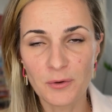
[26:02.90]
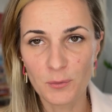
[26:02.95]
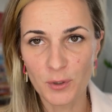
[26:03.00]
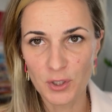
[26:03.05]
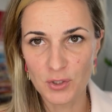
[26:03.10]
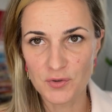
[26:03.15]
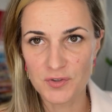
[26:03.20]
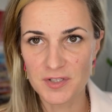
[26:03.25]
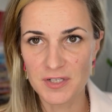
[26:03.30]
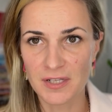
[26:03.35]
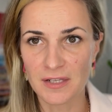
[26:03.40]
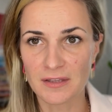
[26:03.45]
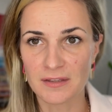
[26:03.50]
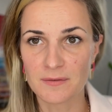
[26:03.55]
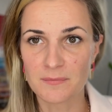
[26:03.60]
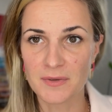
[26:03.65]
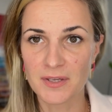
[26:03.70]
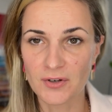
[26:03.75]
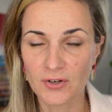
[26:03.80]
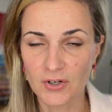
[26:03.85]
what you see in the
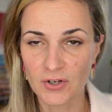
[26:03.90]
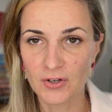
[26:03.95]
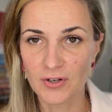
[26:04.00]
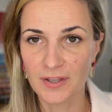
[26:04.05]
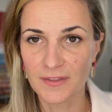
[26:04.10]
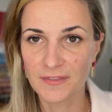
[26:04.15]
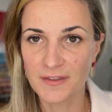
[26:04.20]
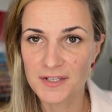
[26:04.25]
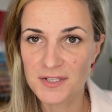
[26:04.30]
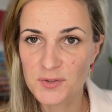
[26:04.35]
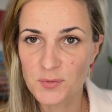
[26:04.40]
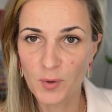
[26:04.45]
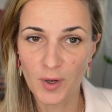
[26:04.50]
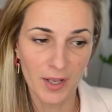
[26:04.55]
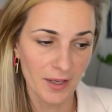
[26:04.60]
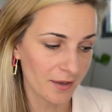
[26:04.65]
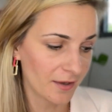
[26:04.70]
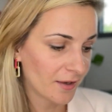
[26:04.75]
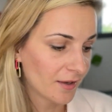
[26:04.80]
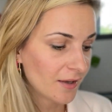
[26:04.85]
mirror, and that's
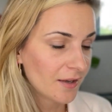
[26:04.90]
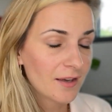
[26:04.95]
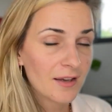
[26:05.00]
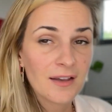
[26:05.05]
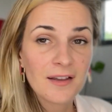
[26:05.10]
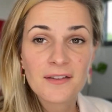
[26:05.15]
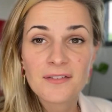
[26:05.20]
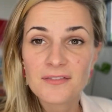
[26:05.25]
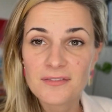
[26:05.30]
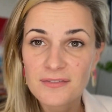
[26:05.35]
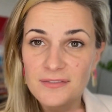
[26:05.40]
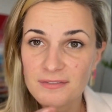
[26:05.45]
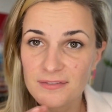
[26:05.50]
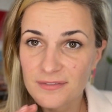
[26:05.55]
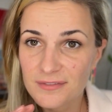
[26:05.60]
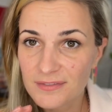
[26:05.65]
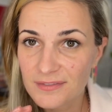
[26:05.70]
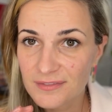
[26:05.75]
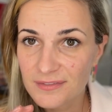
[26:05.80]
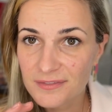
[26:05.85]
why
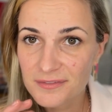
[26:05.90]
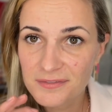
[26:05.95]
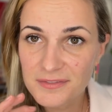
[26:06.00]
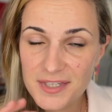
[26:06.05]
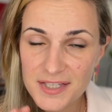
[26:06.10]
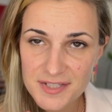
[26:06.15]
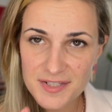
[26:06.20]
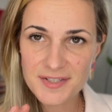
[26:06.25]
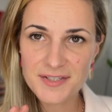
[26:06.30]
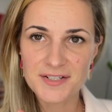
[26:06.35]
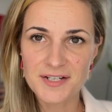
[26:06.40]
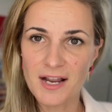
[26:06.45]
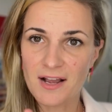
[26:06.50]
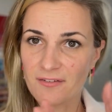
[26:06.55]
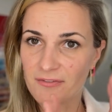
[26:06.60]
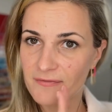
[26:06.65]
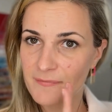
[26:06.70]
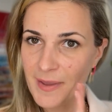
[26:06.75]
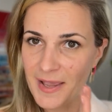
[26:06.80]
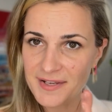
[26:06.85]
this
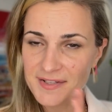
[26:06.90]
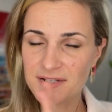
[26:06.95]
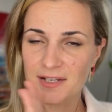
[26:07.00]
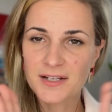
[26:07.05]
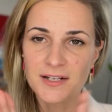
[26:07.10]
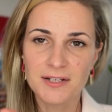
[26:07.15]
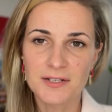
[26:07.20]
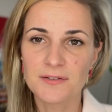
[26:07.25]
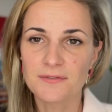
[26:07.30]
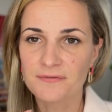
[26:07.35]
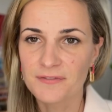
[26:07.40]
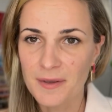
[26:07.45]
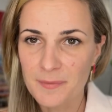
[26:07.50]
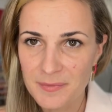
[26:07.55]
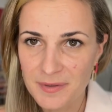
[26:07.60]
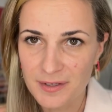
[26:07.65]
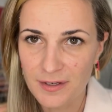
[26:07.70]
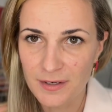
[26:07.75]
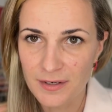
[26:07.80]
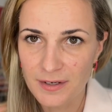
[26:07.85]
stuff, masculine to
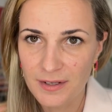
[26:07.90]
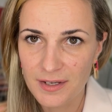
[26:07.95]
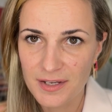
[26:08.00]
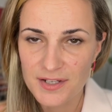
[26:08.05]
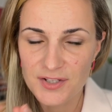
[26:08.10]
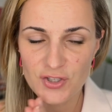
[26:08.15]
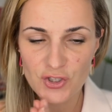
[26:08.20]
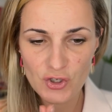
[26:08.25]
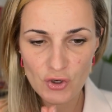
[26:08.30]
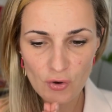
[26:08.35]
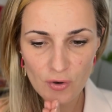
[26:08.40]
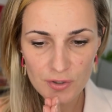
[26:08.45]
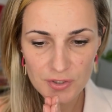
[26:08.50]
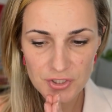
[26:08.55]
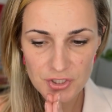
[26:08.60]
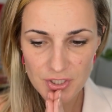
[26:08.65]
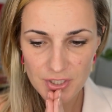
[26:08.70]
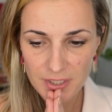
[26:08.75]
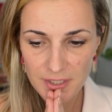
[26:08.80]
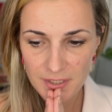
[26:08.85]
feminine, is
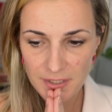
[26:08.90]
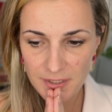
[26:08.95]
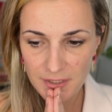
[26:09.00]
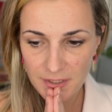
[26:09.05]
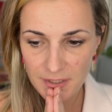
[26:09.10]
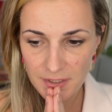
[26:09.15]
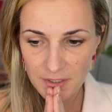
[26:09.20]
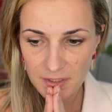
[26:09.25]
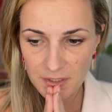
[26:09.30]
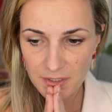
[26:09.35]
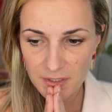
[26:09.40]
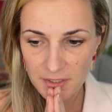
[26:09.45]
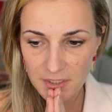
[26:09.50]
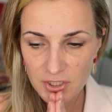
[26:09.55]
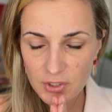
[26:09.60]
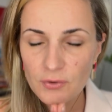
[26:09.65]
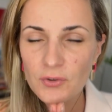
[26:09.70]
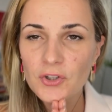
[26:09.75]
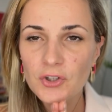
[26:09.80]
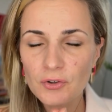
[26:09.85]
not,
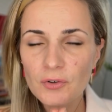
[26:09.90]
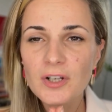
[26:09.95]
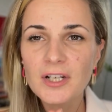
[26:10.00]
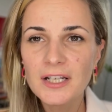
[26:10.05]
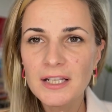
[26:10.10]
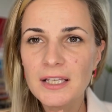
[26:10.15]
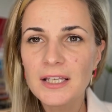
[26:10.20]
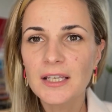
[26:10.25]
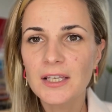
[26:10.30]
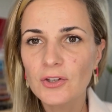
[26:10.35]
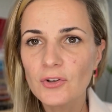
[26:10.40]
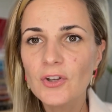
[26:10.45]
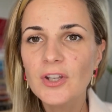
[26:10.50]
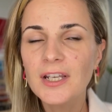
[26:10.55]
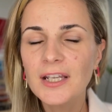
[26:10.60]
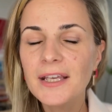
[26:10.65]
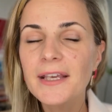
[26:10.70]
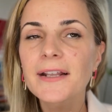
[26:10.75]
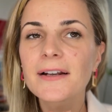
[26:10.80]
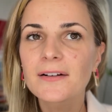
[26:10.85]
you're
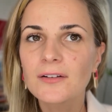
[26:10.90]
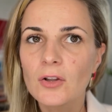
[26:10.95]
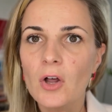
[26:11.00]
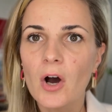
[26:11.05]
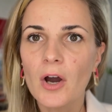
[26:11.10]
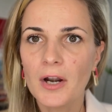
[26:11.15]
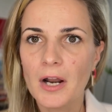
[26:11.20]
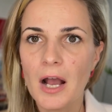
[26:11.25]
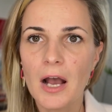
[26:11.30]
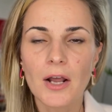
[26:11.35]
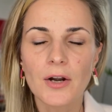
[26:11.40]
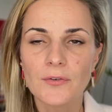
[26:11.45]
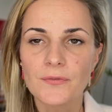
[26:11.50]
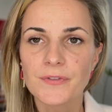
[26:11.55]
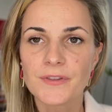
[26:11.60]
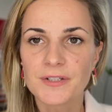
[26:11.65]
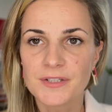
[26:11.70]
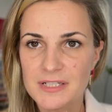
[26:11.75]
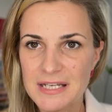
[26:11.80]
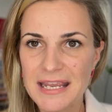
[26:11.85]
gonna get a lot out of
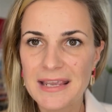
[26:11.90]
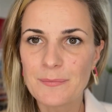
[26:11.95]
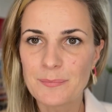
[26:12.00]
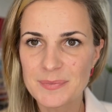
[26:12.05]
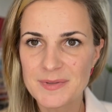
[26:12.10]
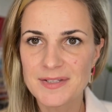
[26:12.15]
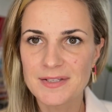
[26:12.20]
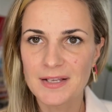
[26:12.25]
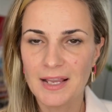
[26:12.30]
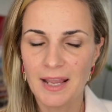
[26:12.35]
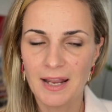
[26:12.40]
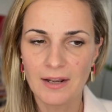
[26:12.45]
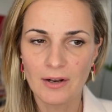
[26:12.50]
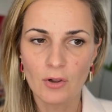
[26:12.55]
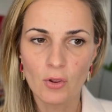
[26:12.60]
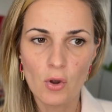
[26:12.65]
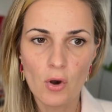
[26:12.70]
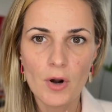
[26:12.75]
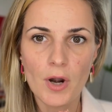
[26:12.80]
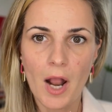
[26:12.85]
the tips and a
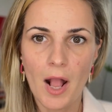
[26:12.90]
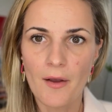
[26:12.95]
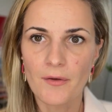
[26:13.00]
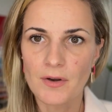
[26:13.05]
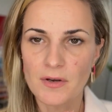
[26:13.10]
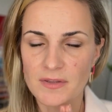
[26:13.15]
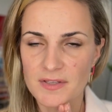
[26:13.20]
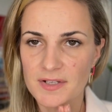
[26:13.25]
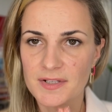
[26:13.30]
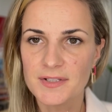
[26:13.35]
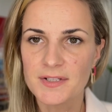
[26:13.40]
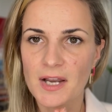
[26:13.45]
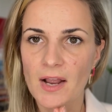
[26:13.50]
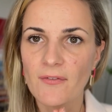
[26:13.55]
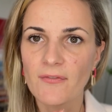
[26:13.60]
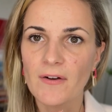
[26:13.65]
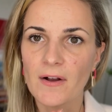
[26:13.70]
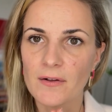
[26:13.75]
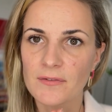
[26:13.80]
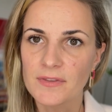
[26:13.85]
lot out of the
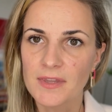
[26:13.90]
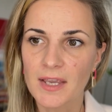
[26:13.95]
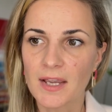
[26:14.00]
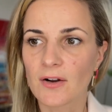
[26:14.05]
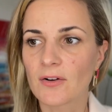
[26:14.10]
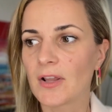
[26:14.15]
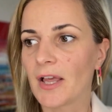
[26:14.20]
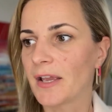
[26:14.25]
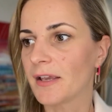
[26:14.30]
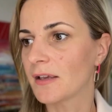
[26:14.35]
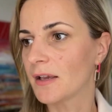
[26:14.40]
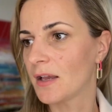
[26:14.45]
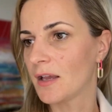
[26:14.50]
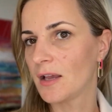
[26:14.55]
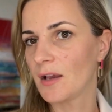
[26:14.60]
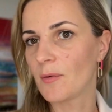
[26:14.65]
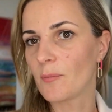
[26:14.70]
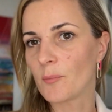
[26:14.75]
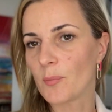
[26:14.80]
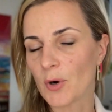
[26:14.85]
stuff out there, like
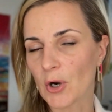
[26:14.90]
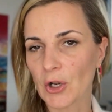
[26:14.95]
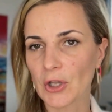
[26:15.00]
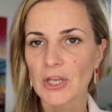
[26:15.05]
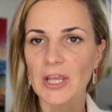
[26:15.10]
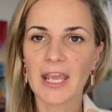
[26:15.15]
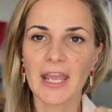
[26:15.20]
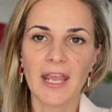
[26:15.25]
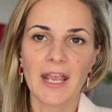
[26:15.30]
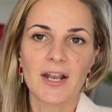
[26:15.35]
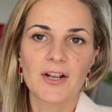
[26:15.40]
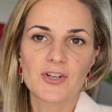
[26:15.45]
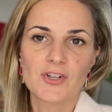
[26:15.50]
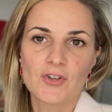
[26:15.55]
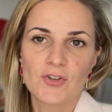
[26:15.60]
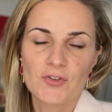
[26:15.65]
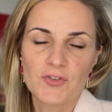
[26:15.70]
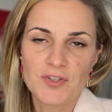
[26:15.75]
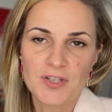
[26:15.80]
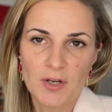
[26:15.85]
burn
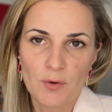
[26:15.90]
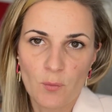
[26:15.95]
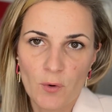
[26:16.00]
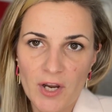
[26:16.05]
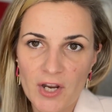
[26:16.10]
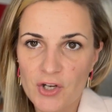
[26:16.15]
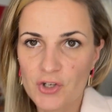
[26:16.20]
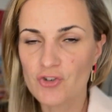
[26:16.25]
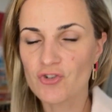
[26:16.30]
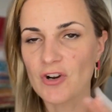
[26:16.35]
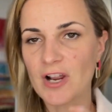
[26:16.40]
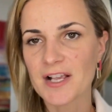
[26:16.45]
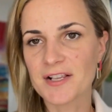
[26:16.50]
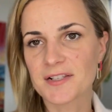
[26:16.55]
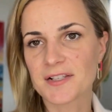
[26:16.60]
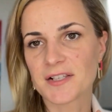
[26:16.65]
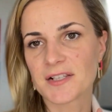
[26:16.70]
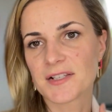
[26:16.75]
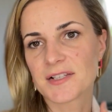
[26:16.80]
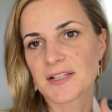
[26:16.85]
candles and wear
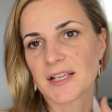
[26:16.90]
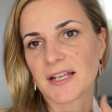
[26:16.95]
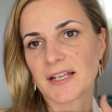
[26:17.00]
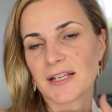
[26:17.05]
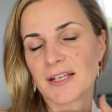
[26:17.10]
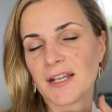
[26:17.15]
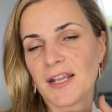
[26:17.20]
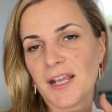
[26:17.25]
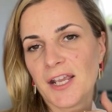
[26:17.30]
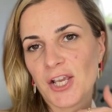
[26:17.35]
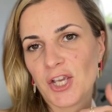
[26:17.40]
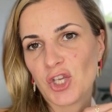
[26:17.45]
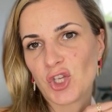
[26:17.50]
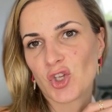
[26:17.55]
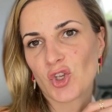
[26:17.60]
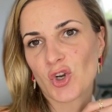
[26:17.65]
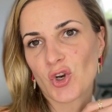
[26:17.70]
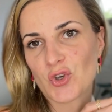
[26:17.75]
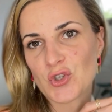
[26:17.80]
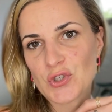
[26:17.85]
dresses and, you
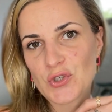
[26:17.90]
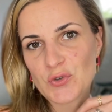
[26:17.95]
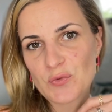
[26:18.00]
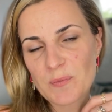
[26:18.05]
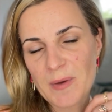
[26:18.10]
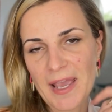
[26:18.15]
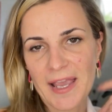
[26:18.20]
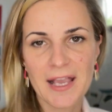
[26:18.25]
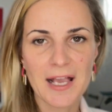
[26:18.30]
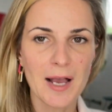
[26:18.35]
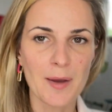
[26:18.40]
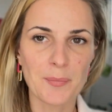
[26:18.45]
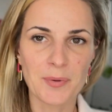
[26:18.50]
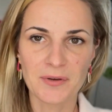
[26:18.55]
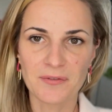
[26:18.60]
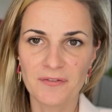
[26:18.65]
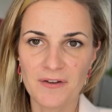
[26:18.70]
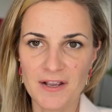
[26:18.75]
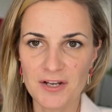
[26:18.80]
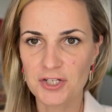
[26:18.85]
know, do makeup and
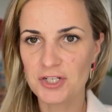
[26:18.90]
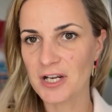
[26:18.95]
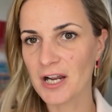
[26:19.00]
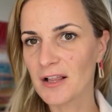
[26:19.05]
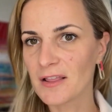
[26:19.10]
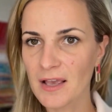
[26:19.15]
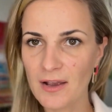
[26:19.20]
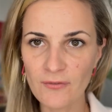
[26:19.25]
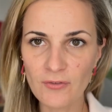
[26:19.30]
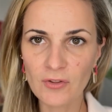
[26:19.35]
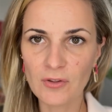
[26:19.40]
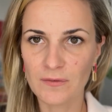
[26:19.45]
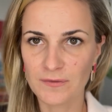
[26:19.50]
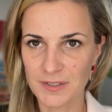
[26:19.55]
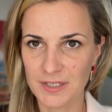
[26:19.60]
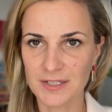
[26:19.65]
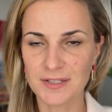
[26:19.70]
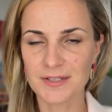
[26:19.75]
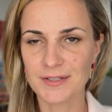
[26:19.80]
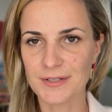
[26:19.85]
fashion. I love all of
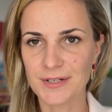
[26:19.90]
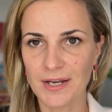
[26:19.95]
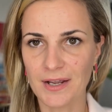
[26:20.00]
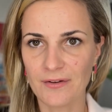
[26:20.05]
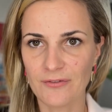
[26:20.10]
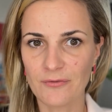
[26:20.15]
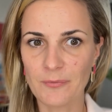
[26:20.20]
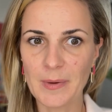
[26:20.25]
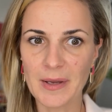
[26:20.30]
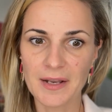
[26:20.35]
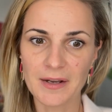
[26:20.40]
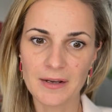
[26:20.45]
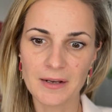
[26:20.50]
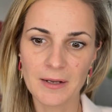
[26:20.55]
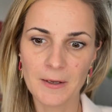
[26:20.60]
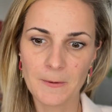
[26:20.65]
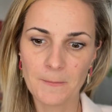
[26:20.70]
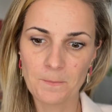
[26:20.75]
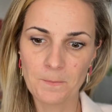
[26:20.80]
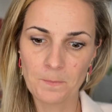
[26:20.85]
that stuff, but
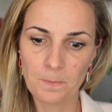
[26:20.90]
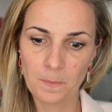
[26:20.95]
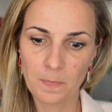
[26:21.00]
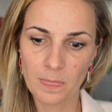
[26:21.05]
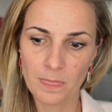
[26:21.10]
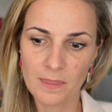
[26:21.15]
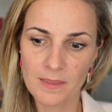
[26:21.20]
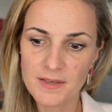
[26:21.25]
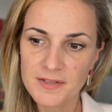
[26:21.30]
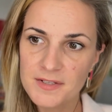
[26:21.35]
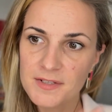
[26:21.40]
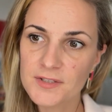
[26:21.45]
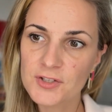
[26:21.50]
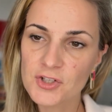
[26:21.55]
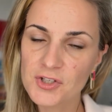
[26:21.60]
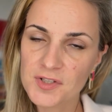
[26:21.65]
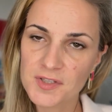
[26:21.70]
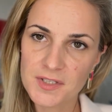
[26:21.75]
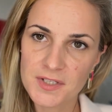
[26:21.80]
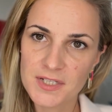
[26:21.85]
this is
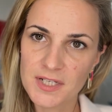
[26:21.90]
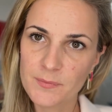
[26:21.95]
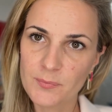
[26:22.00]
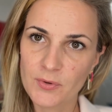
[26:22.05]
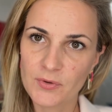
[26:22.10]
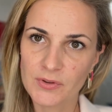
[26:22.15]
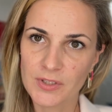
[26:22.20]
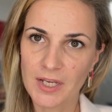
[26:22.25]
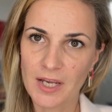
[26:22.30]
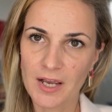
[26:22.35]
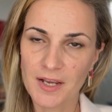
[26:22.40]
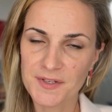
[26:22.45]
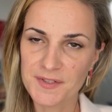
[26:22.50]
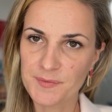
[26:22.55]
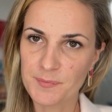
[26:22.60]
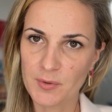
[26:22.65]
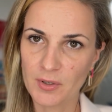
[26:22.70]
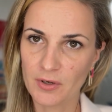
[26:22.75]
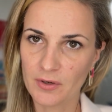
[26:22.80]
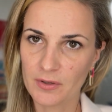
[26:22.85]
just the tip on the
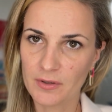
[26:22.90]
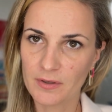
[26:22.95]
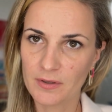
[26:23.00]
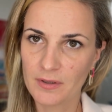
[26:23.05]
iceberg.